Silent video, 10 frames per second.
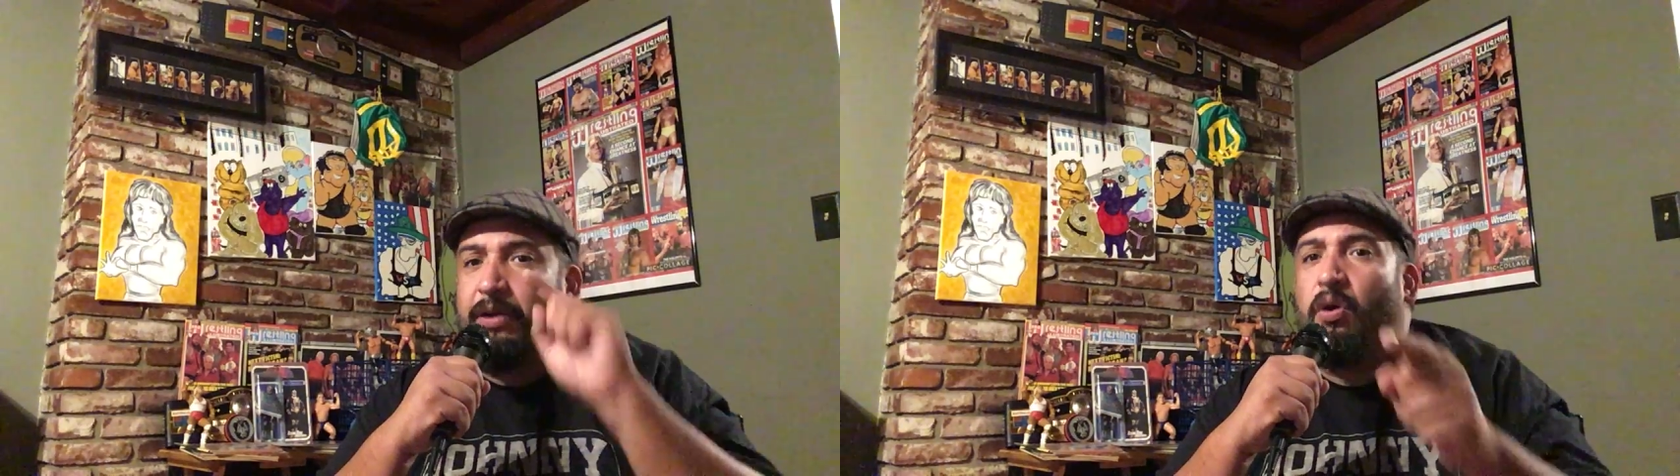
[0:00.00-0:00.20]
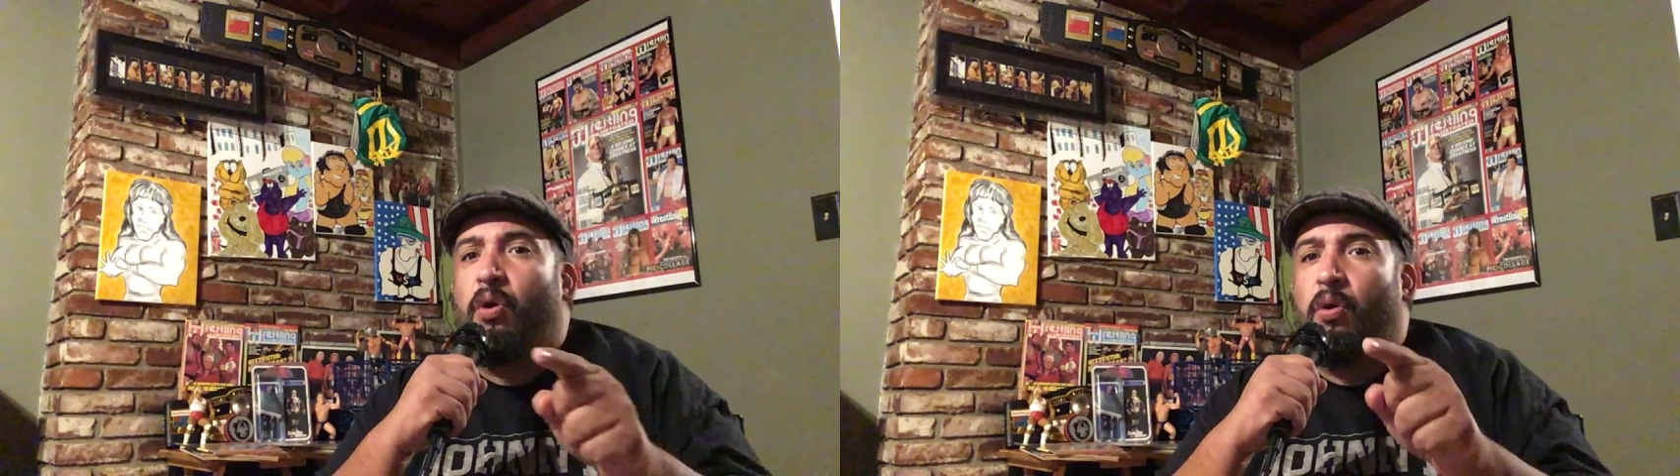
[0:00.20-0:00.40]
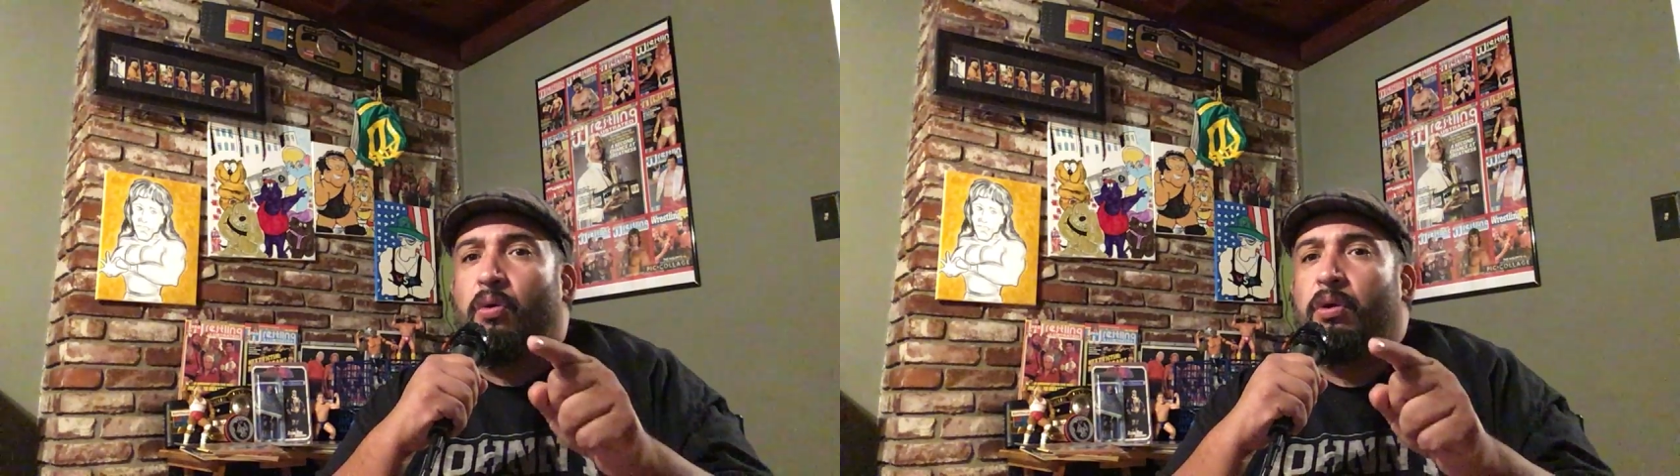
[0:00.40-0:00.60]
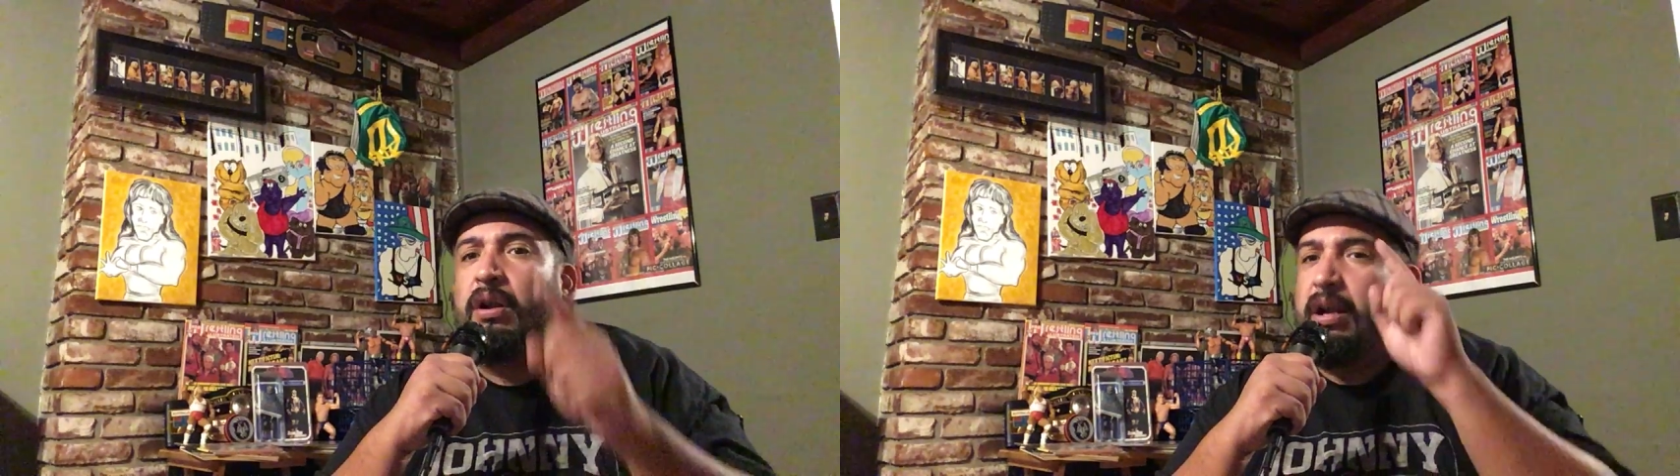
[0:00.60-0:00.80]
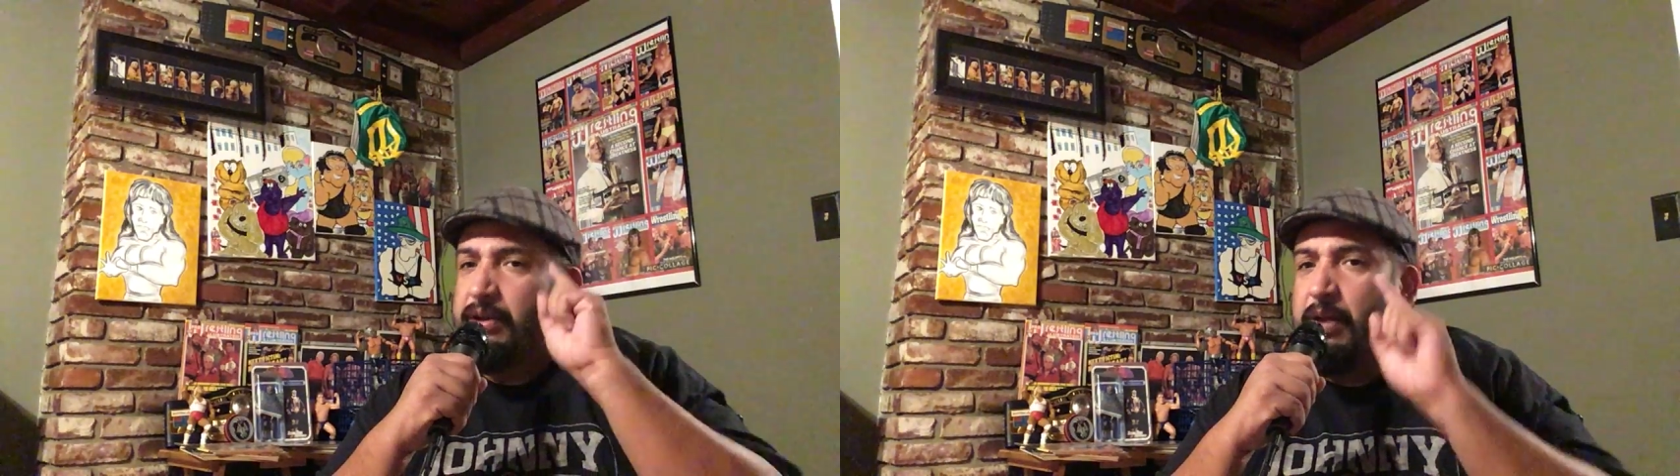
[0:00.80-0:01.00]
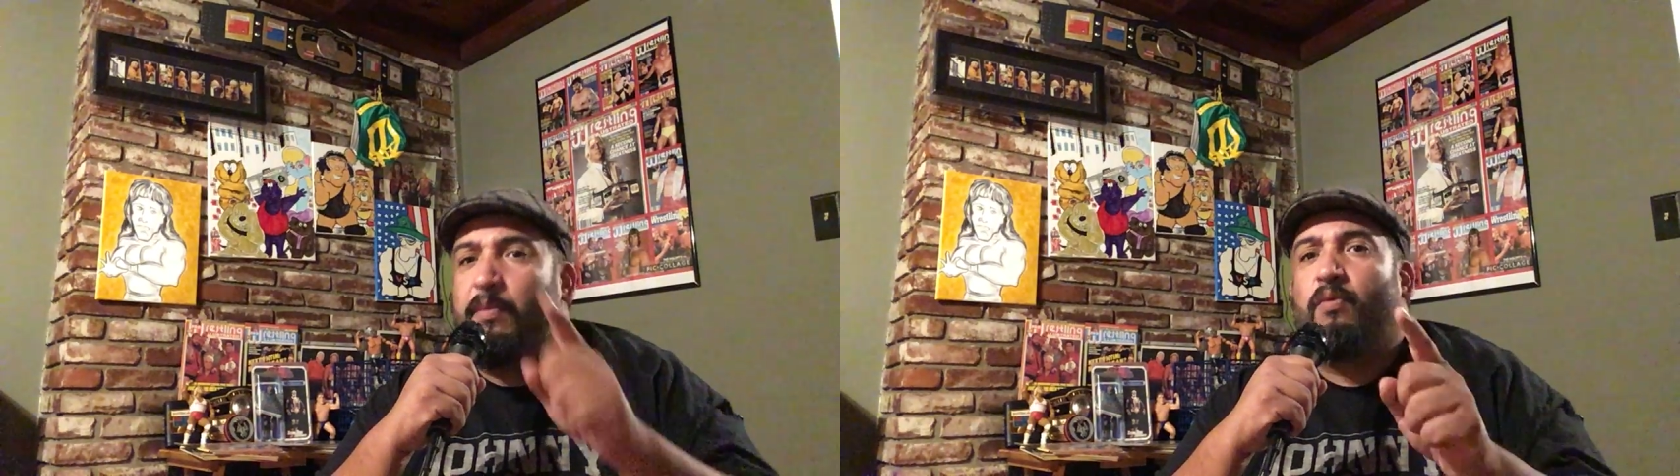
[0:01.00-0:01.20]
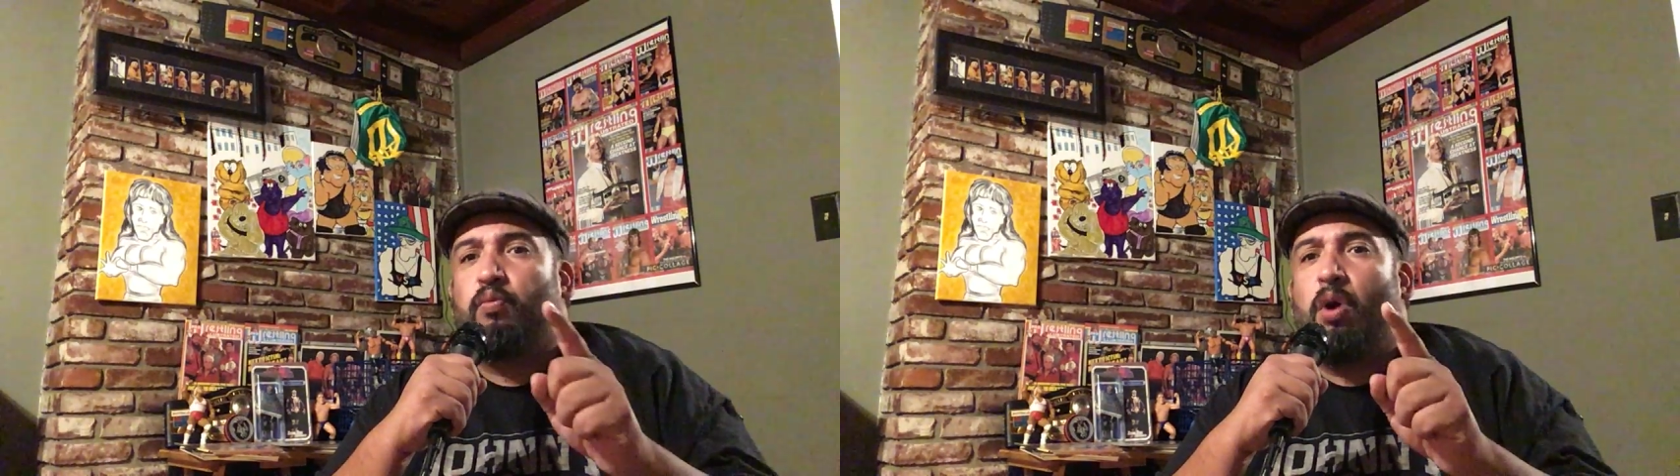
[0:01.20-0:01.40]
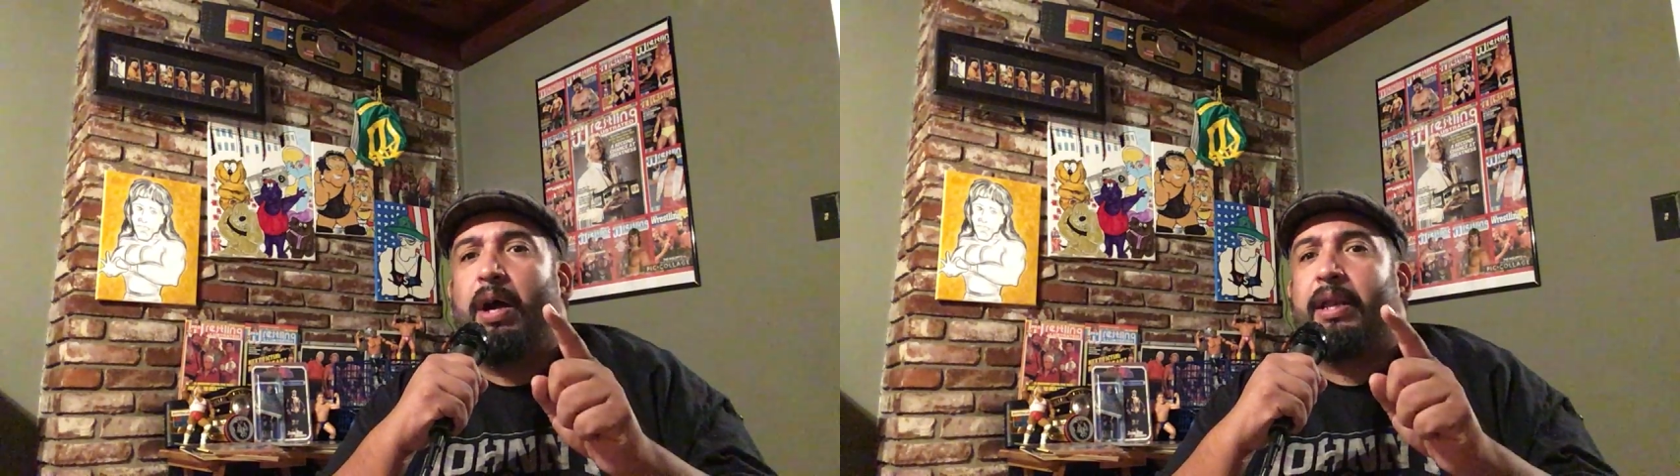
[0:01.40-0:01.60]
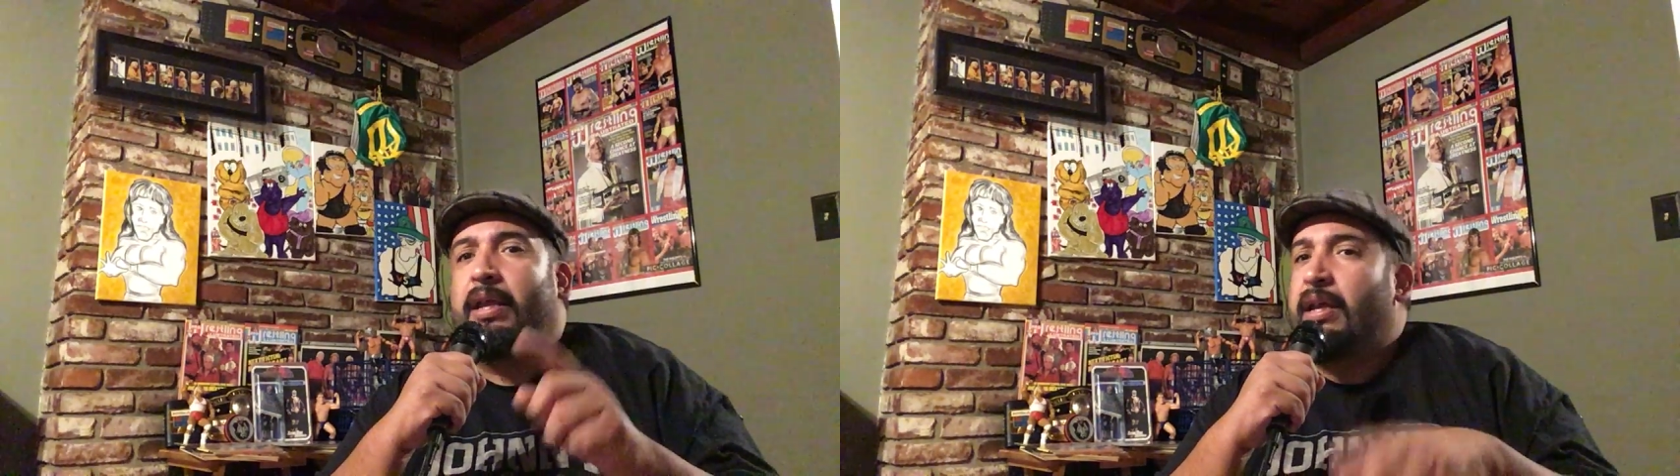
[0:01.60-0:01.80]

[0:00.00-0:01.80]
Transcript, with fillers: goal, number one.